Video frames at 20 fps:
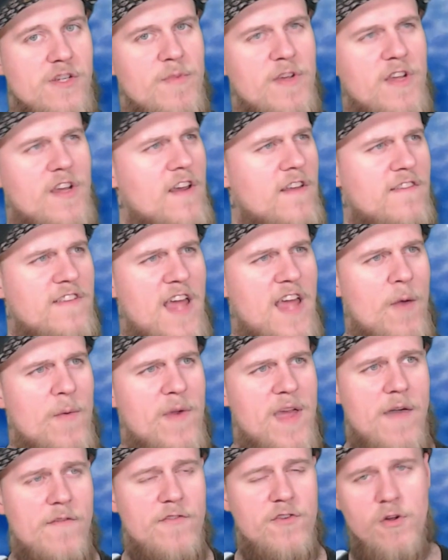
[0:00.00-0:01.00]
because now we
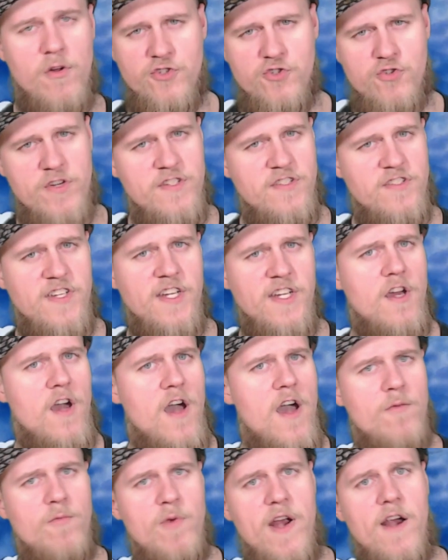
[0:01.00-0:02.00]
have an Ultra Instinct
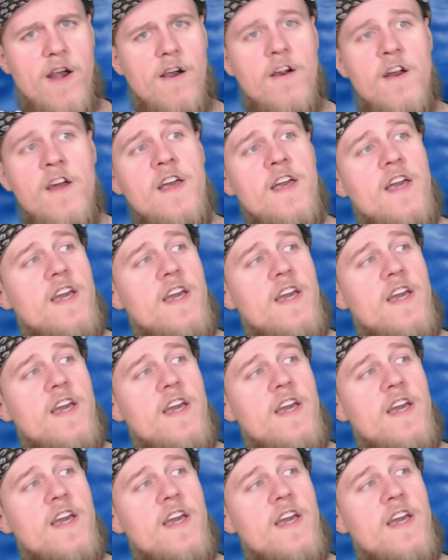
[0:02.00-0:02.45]
God Rare,